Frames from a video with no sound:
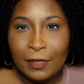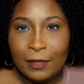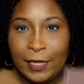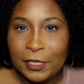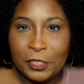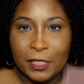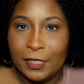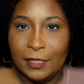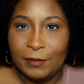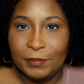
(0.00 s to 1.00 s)
that's
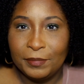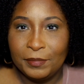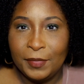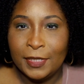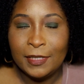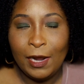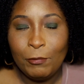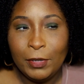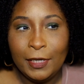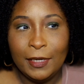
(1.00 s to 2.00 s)
just it. It's not
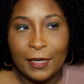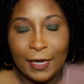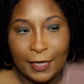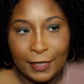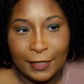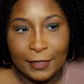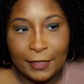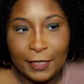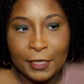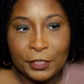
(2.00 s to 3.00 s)
really a
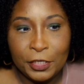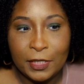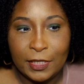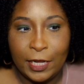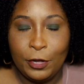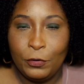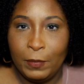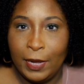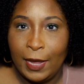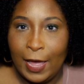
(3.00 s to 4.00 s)
con. It's just that you
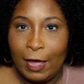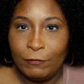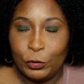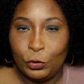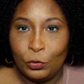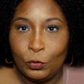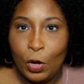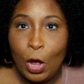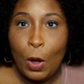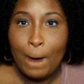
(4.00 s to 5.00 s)
may have to
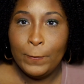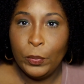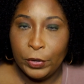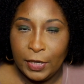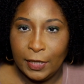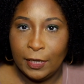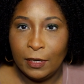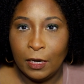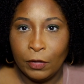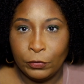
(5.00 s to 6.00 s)
bring
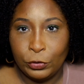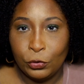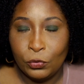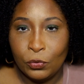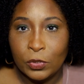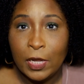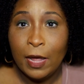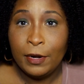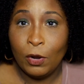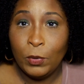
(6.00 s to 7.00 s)
in other tools.
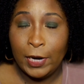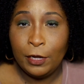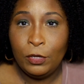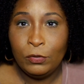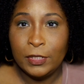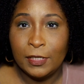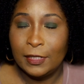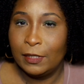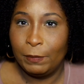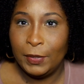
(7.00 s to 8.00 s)
Now, when I used this
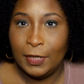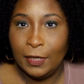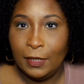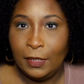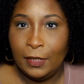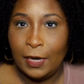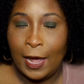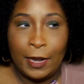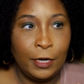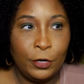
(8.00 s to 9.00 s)
in the beginning,
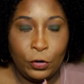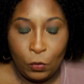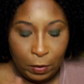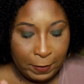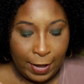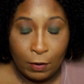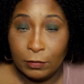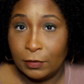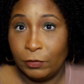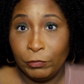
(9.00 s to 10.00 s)
I didn't know
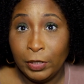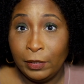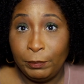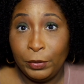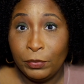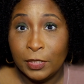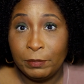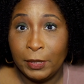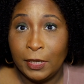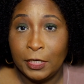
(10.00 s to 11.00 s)
about really a beauty
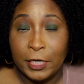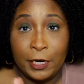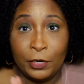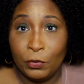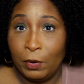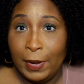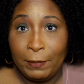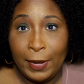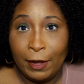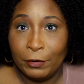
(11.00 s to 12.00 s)
sponge. I didn't know
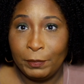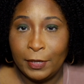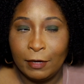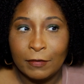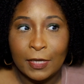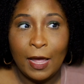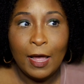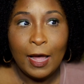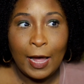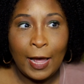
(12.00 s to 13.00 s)
about powder puffs.
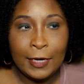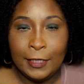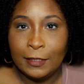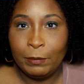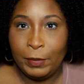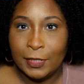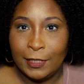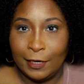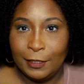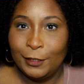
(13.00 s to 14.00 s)
I did the
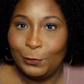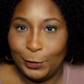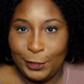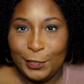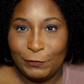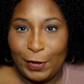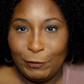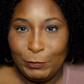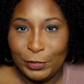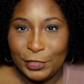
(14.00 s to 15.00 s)
best I could with these
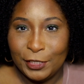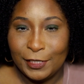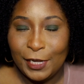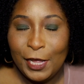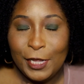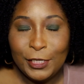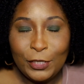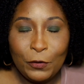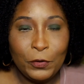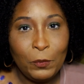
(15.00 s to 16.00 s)
5 brushes.
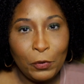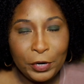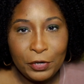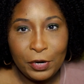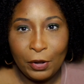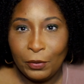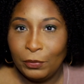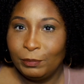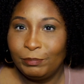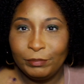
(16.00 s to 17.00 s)
So the more you
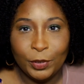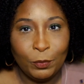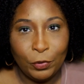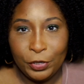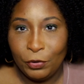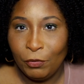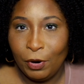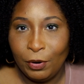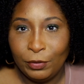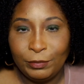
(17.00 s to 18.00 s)
know, the more you
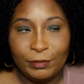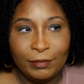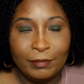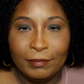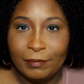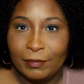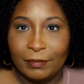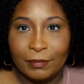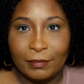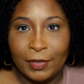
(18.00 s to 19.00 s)
grow,
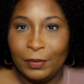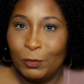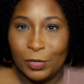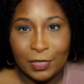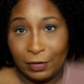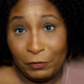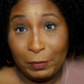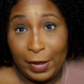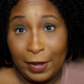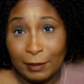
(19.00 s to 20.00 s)
and the more stuff you
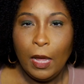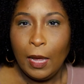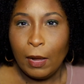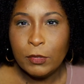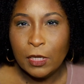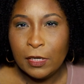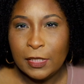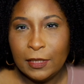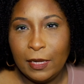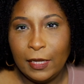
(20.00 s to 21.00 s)
buy. I was gonna
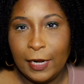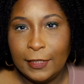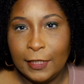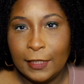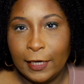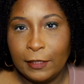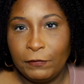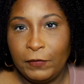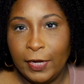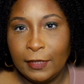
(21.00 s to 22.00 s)
say that I didn't like the
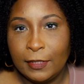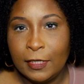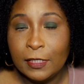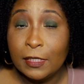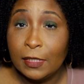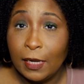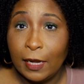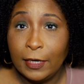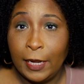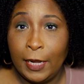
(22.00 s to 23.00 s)
fact that this is
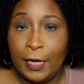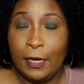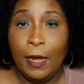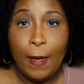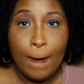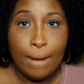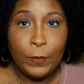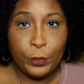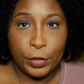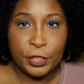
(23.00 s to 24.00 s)
not a
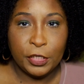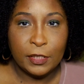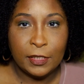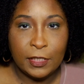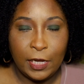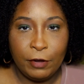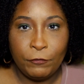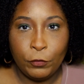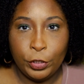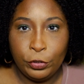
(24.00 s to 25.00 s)
brush set
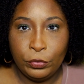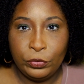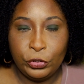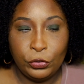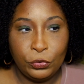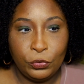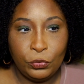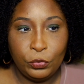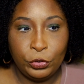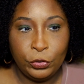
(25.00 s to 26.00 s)
for you
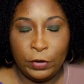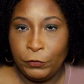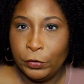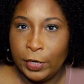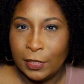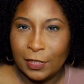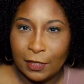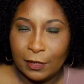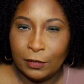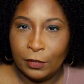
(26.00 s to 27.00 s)
to do if you're
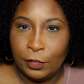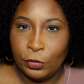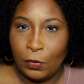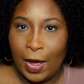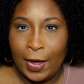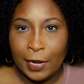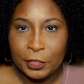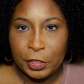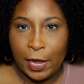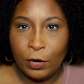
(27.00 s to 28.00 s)
into, you know,
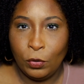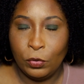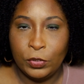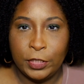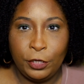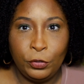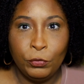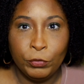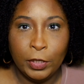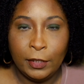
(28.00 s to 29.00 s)
eyeshadows and you
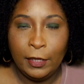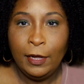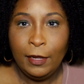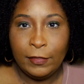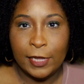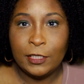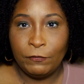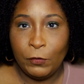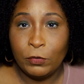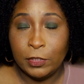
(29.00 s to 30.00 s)
really, that's the
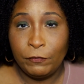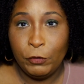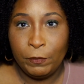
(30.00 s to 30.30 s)
focus of your